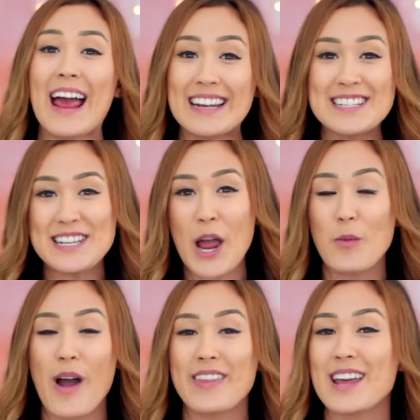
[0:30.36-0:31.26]
any DIY
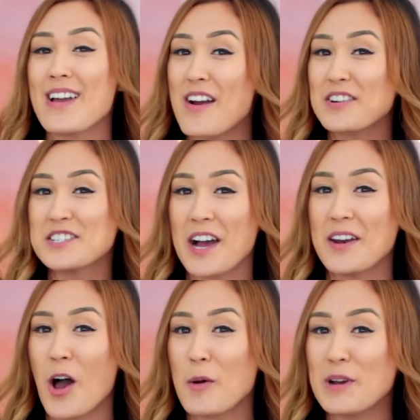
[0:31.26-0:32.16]
that I've ever
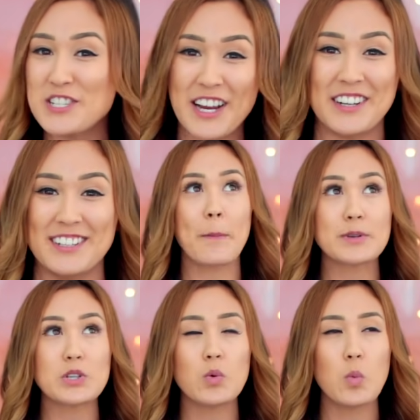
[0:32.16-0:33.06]
done on my channel.
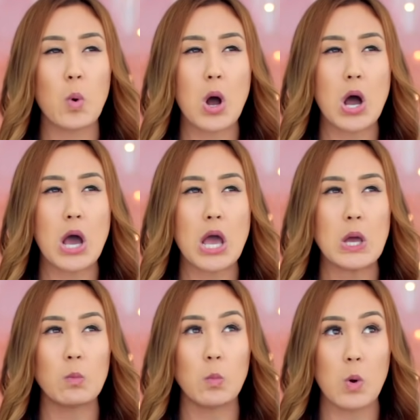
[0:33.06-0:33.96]
Episode
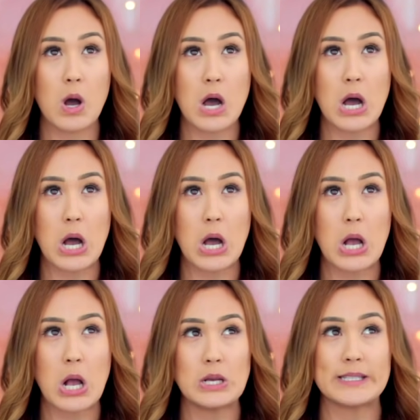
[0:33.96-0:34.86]
1
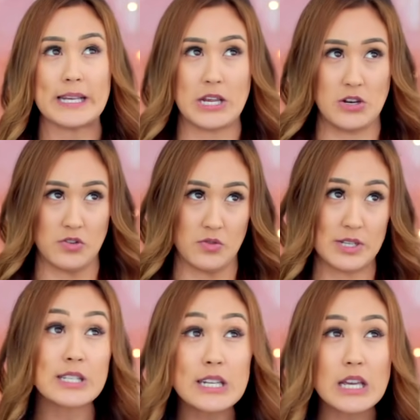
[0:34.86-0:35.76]
was
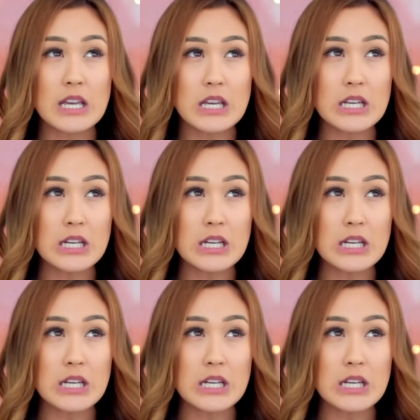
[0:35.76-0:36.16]
interesting.